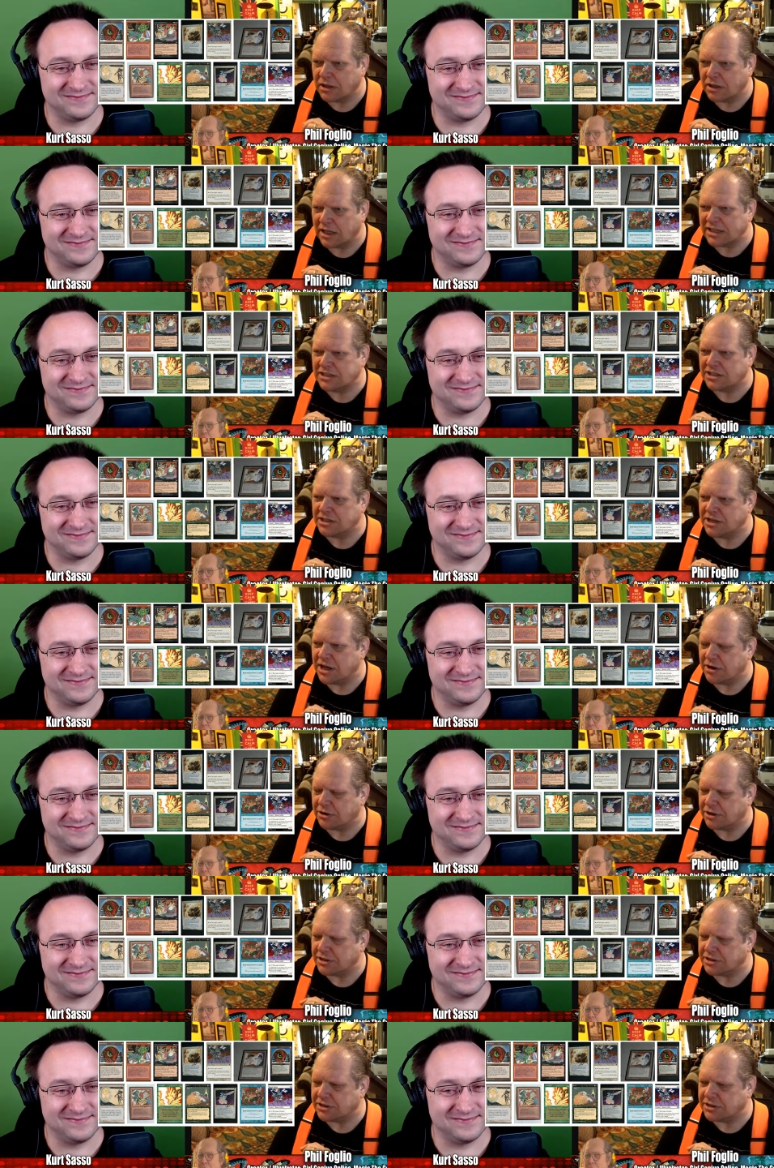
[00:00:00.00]

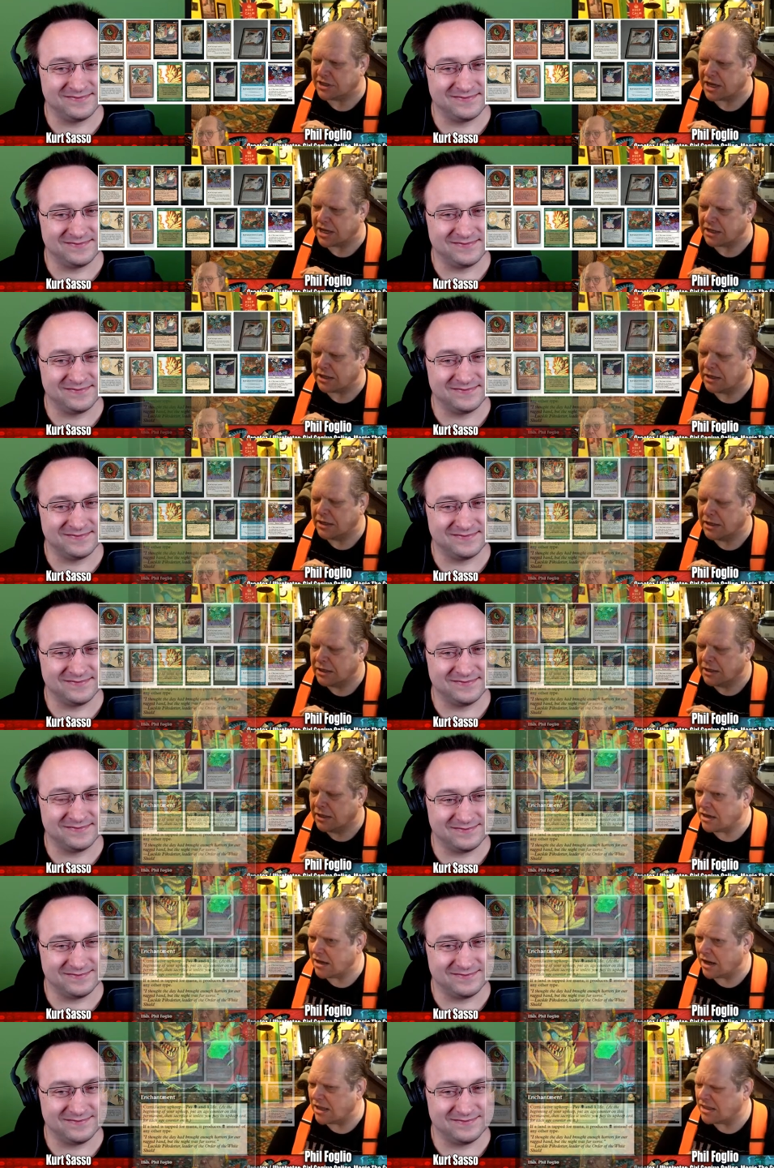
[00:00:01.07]
Speaker 1: legendary set.
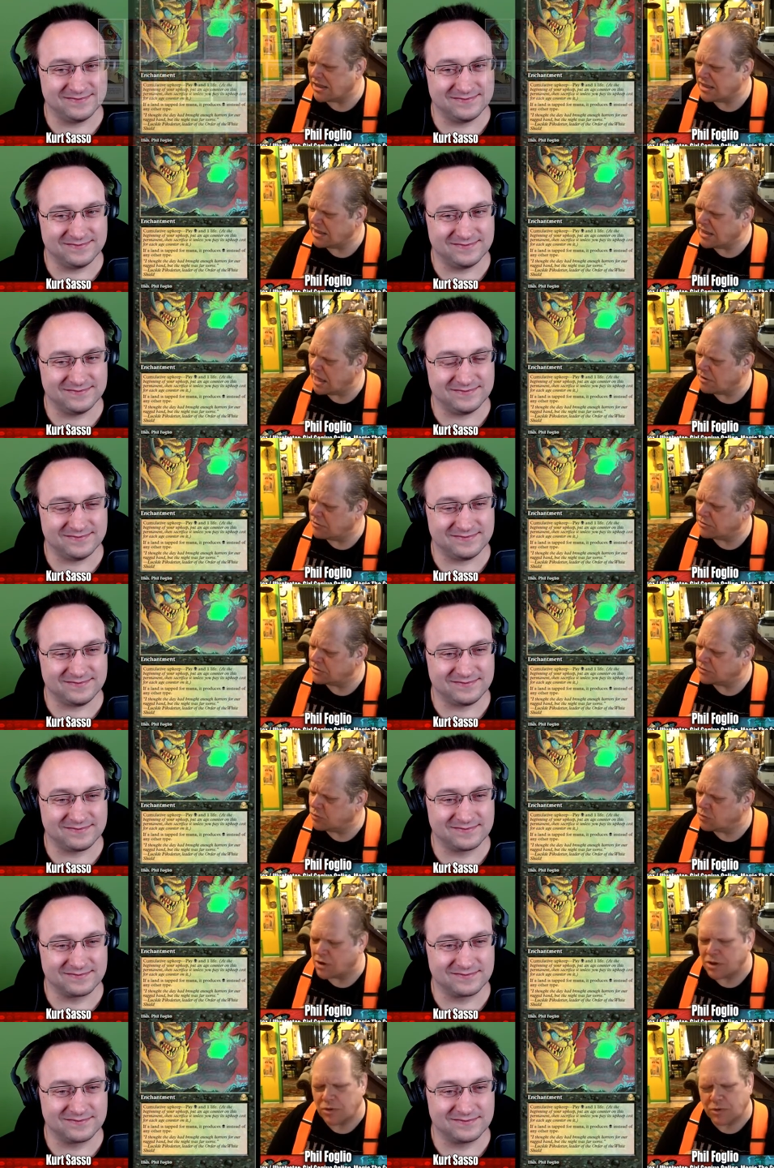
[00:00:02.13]
I think that was
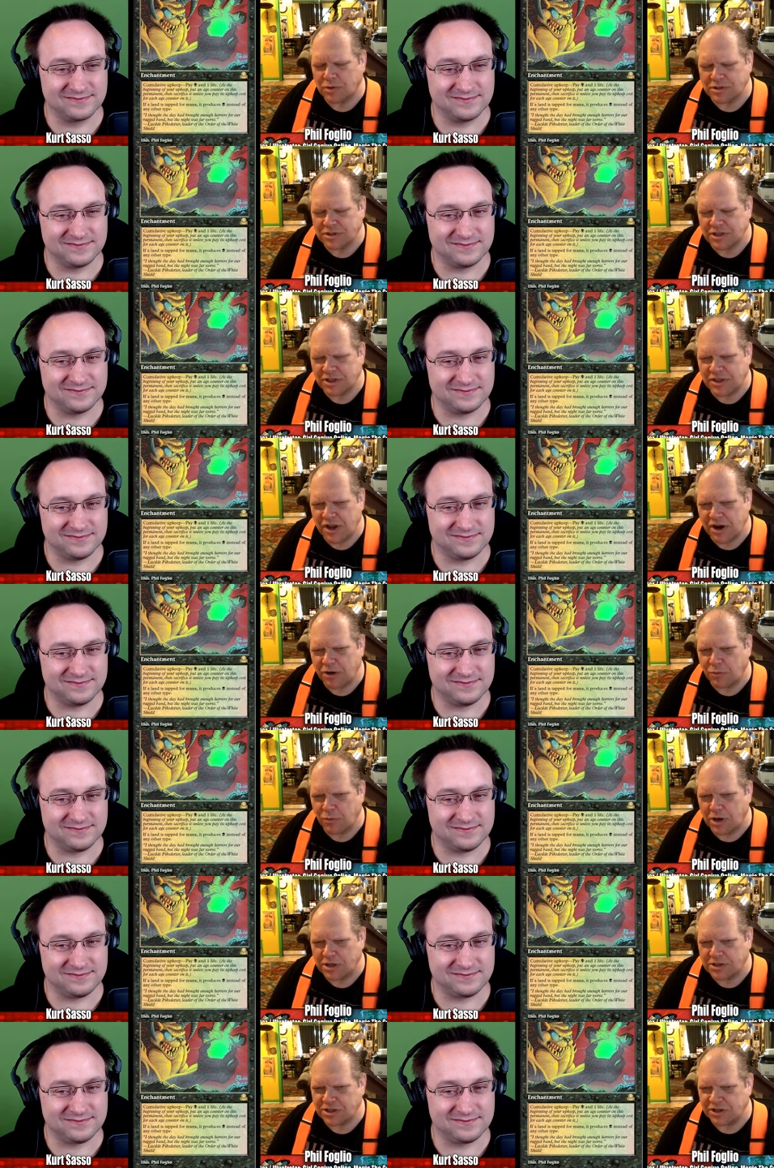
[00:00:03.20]
one of the ones in there
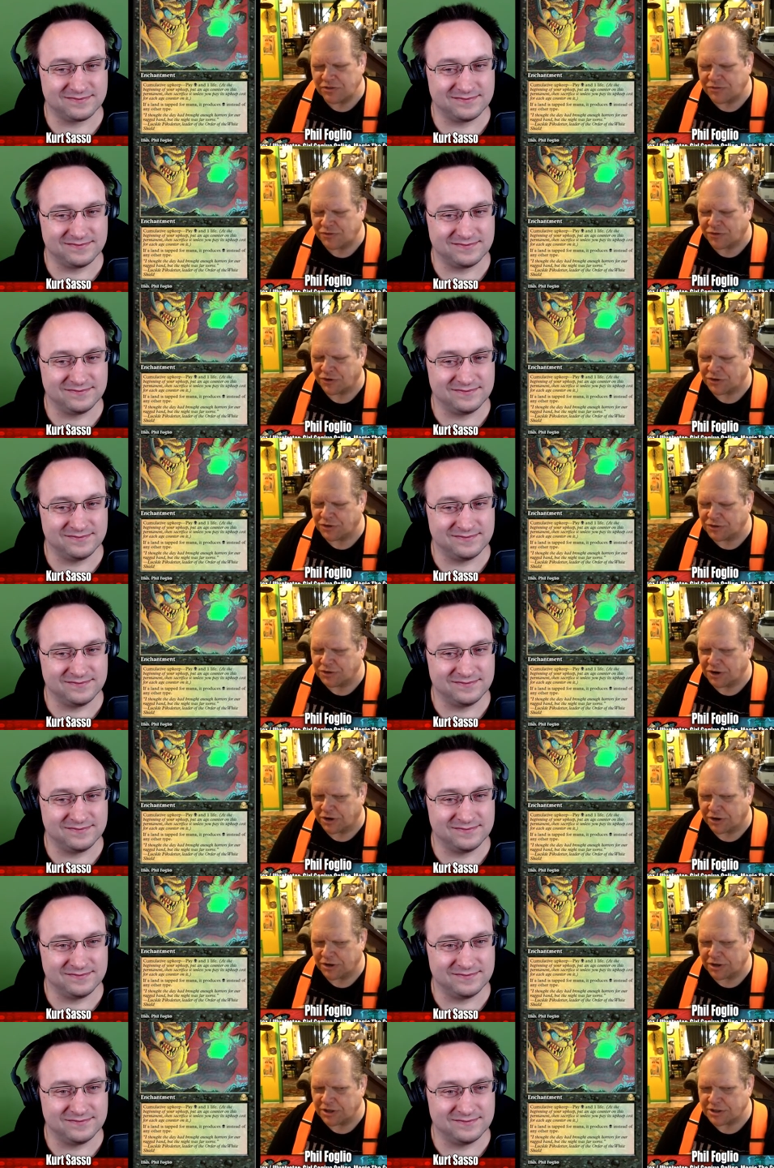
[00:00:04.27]
was Infernal
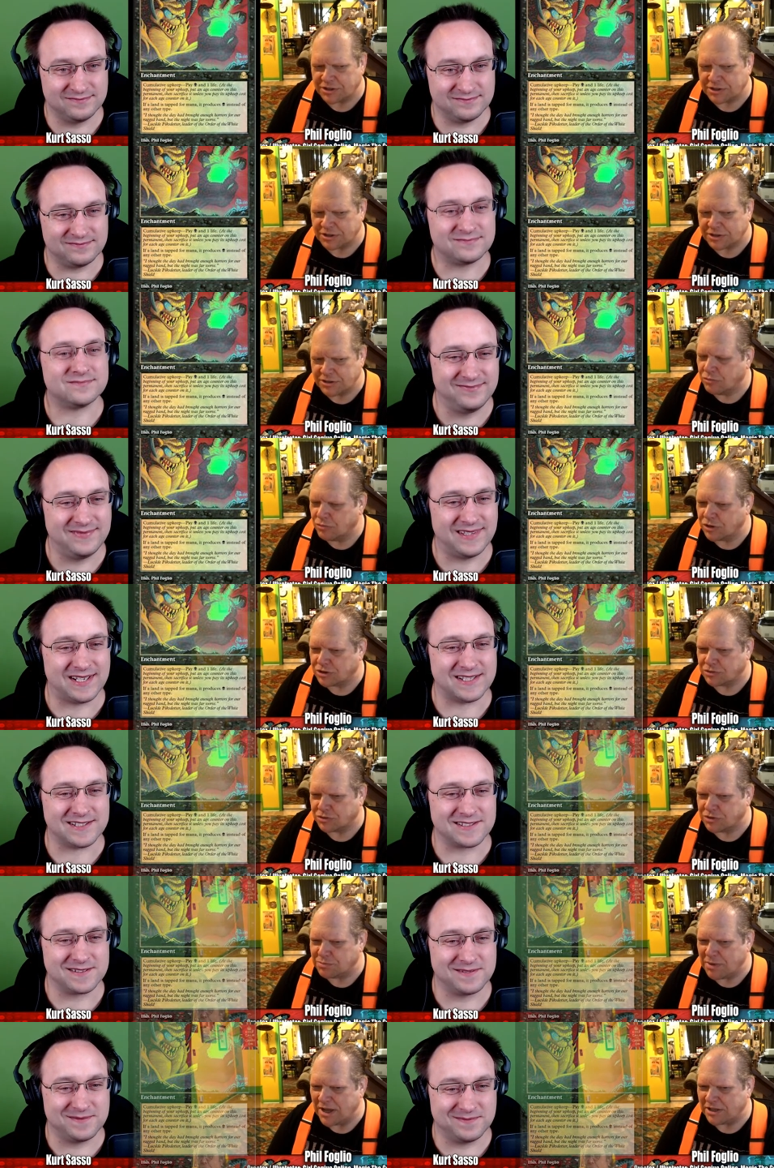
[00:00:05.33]
Darkness, which
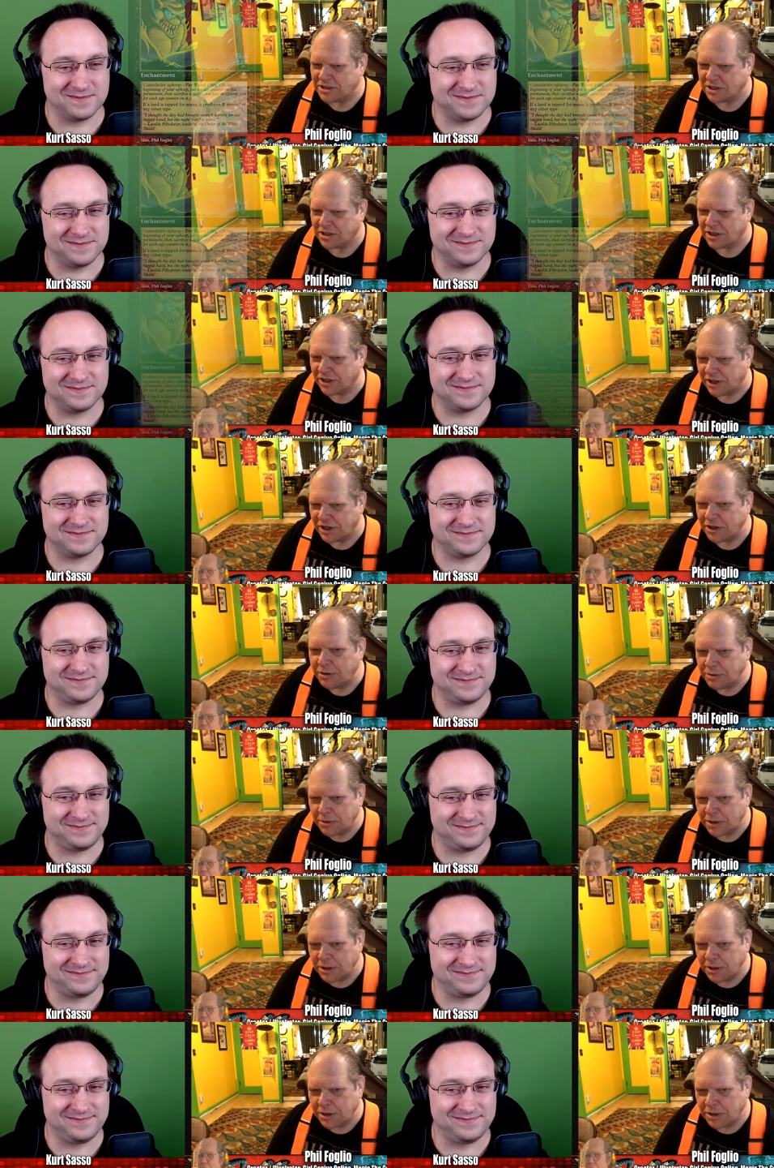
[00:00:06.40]
was basically,